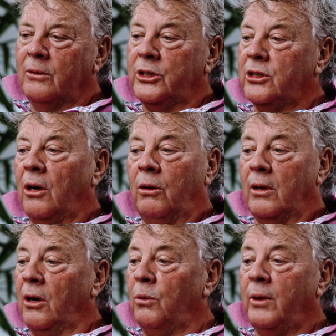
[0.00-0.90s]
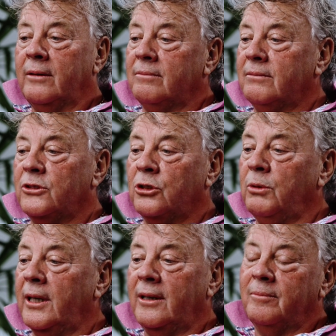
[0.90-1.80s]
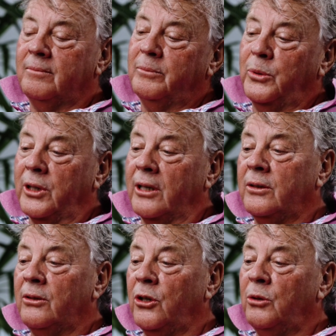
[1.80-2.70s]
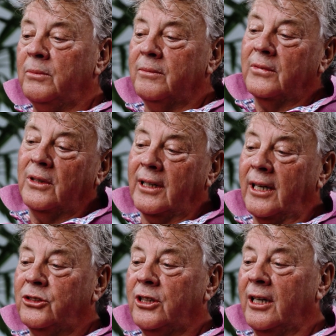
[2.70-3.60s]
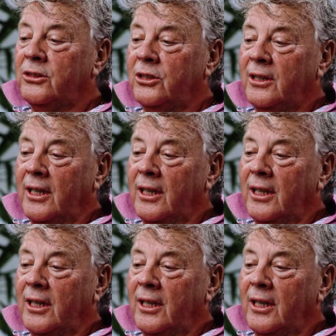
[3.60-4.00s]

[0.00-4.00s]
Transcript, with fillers: which all, all went sweet, put you in the room, get changed.